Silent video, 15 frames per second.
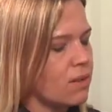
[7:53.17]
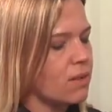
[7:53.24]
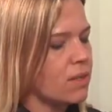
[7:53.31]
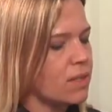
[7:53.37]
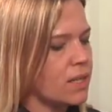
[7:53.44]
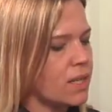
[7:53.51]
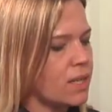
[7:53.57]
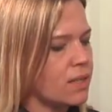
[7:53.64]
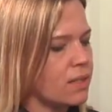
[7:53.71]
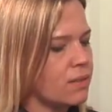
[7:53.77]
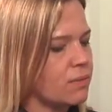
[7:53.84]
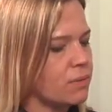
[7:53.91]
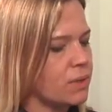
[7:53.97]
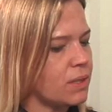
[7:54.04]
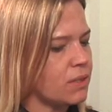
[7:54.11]
And
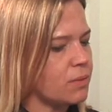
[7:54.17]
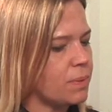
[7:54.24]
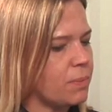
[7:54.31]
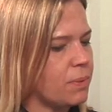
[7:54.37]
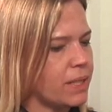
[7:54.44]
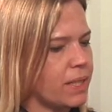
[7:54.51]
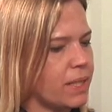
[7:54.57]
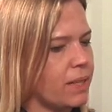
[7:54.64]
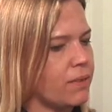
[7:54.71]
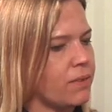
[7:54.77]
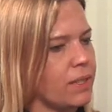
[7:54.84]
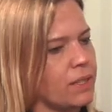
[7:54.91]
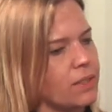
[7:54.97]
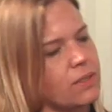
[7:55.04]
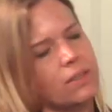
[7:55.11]
now, with those public
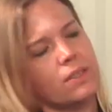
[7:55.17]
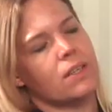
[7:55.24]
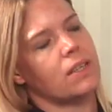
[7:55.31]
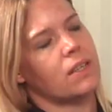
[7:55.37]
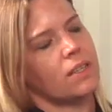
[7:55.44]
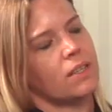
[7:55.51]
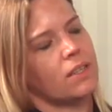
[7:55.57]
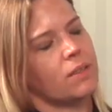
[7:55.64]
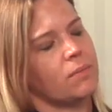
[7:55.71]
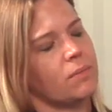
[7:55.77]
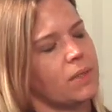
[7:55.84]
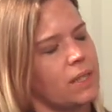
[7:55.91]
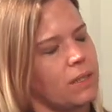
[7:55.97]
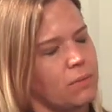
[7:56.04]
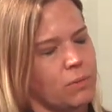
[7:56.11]
hearings,
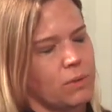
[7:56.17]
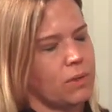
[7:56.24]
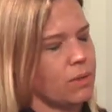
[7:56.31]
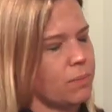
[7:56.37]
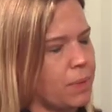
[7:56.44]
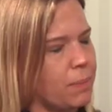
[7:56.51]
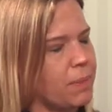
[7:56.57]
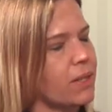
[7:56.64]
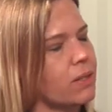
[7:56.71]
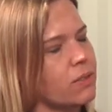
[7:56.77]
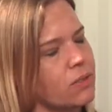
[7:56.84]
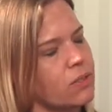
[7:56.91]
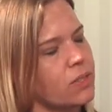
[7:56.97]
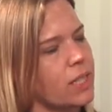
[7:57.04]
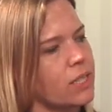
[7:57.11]
the public
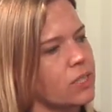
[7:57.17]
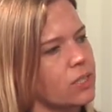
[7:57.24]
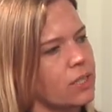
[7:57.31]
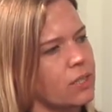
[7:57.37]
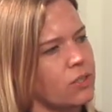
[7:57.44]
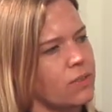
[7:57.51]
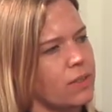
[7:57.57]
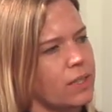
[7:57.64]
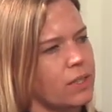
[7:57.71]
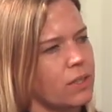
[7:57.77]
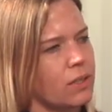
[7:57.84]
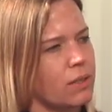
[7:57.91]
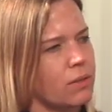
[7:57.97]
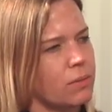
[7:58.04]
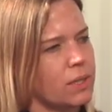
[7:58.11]
consultation that you've
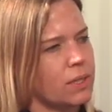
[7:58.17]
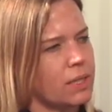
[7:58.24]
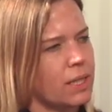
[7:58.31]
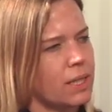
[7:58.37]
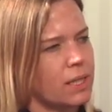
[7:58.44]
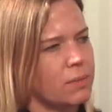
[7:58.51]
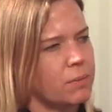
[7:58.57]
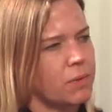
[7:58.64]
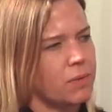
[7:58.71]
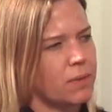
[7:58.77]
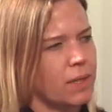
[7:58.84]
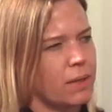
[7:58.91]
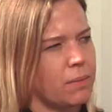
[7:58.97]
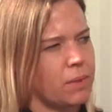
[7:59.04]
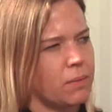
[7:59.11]
undergone, what is the outcome of
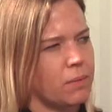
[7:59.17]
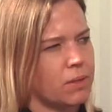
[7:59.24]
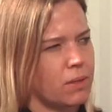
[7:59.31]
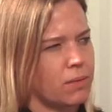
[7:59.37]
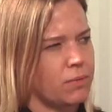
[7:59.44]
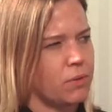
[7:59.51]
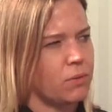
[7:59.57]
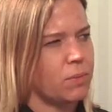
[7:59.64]
them? There was a few